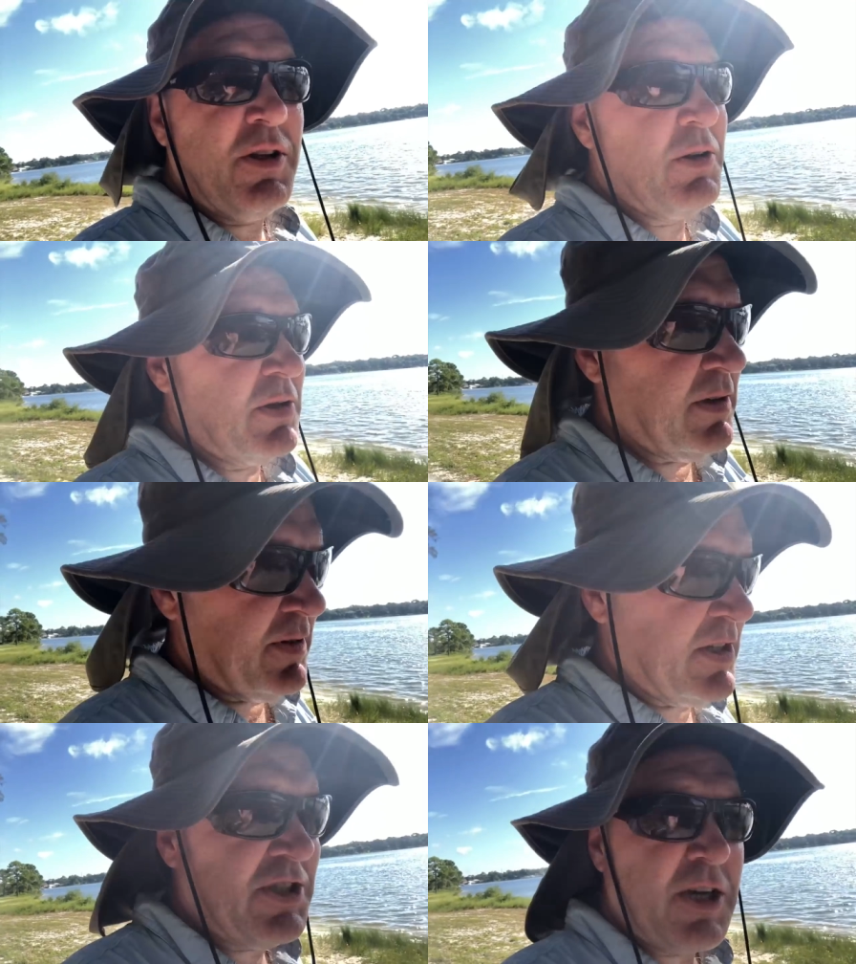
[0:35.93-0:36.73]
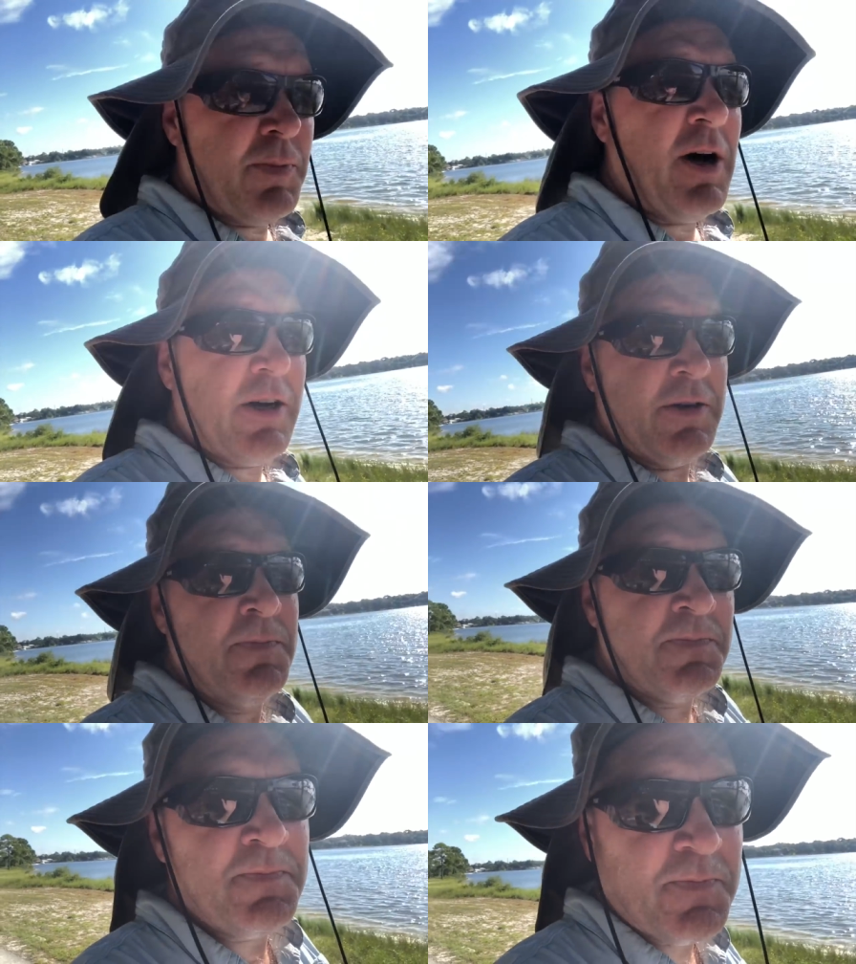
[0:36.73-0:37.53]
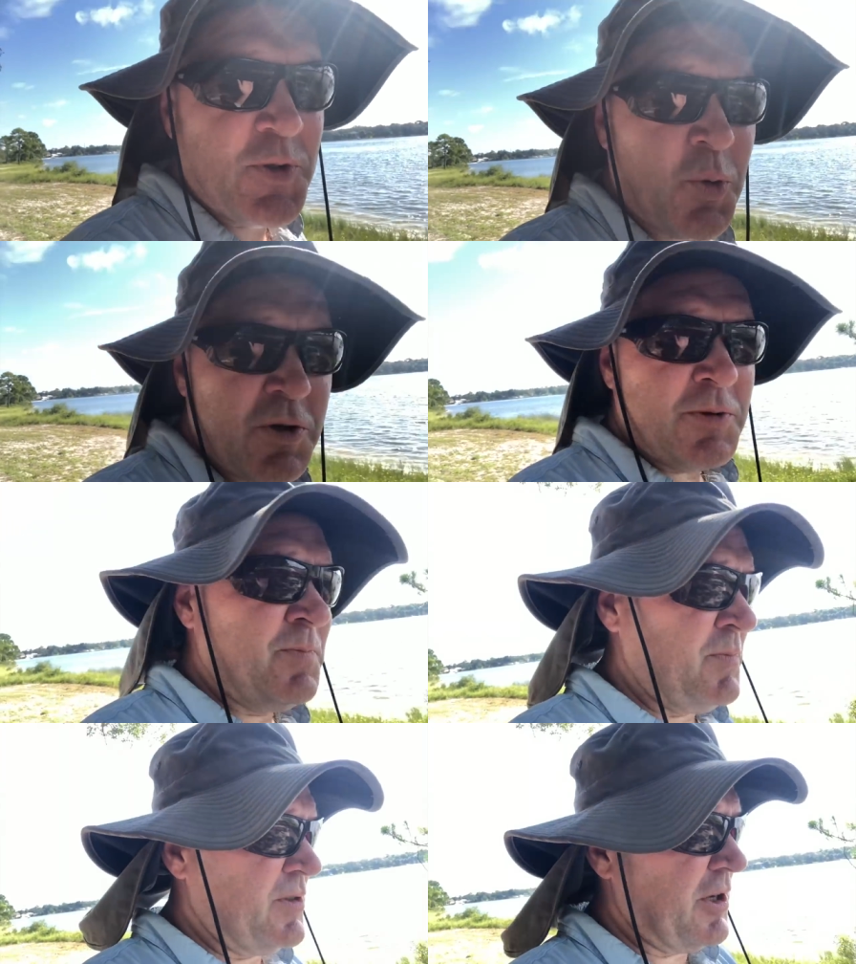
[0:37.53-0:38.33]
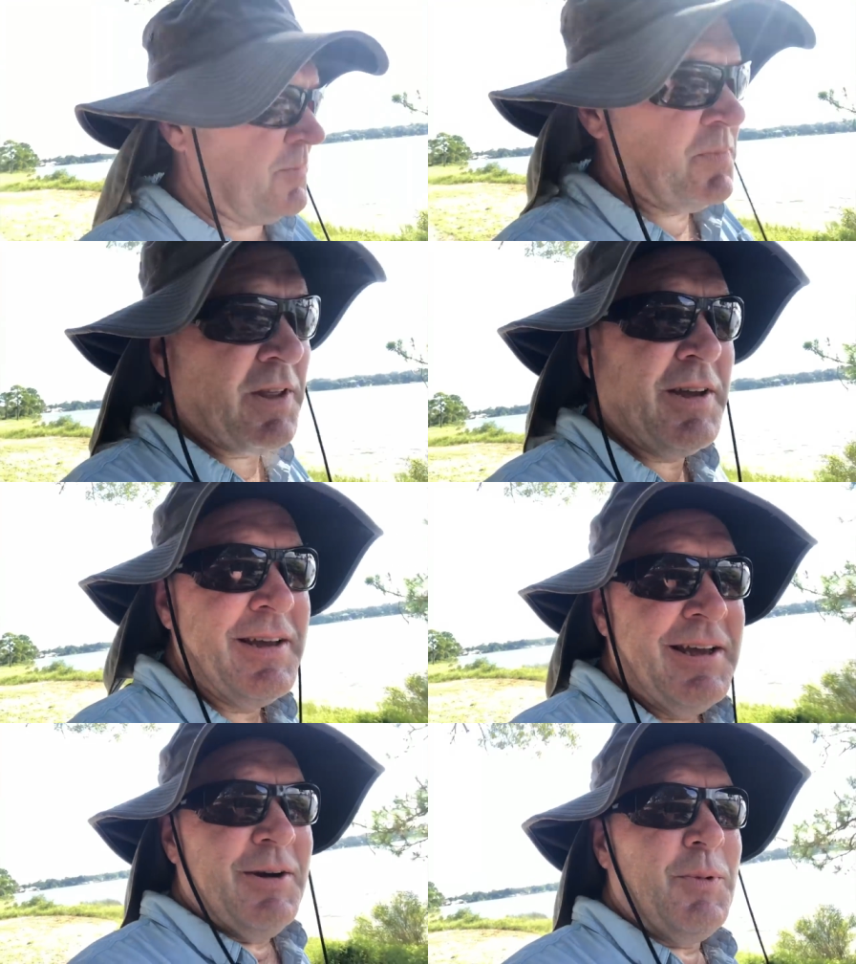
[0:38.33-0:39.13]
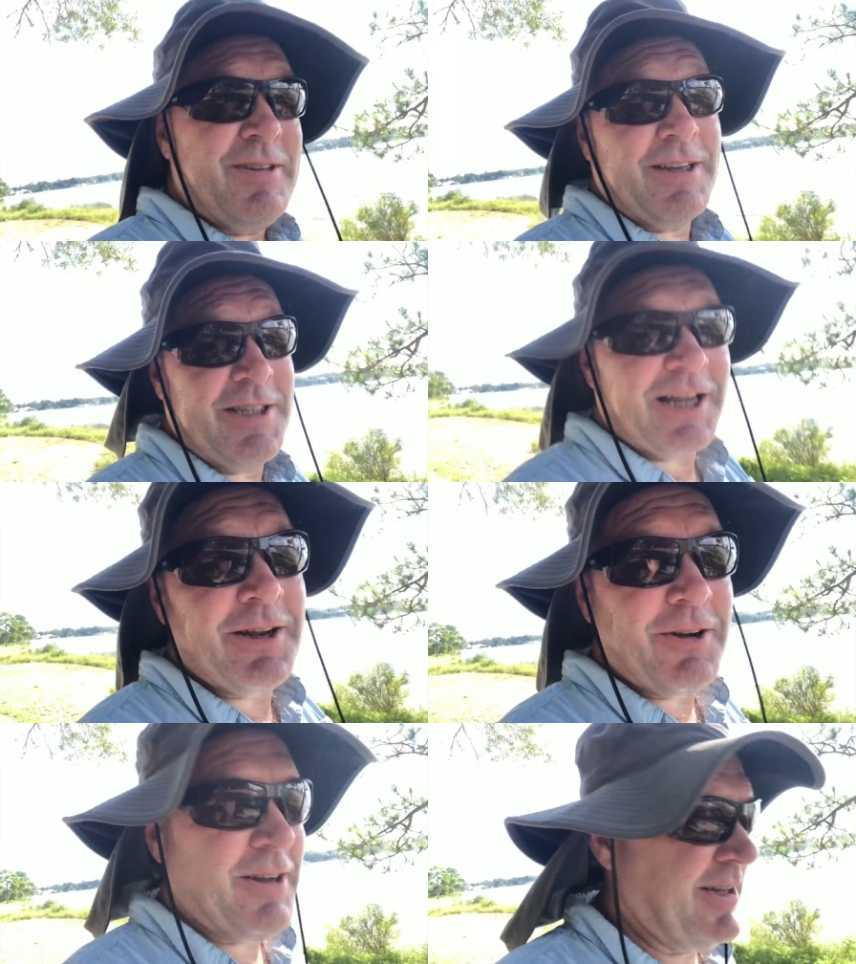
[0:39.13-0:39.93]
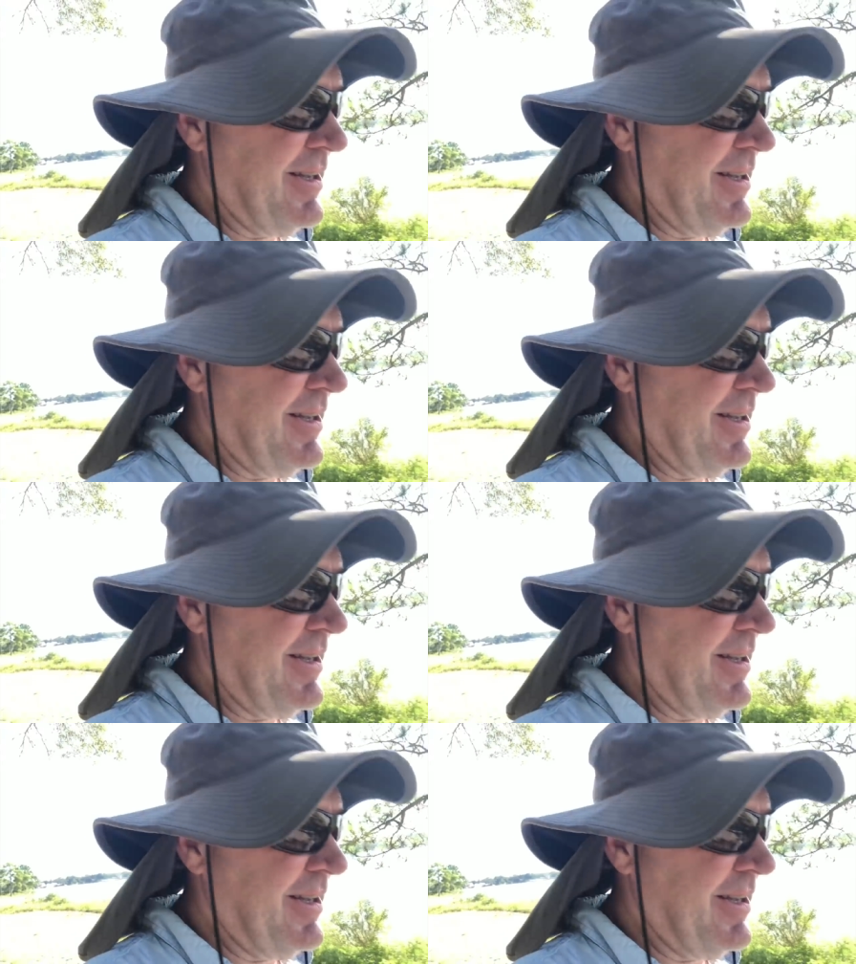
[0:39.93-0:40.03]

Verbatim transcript: that you lived in Chickamauga, Georgia. So we said Chattanooga.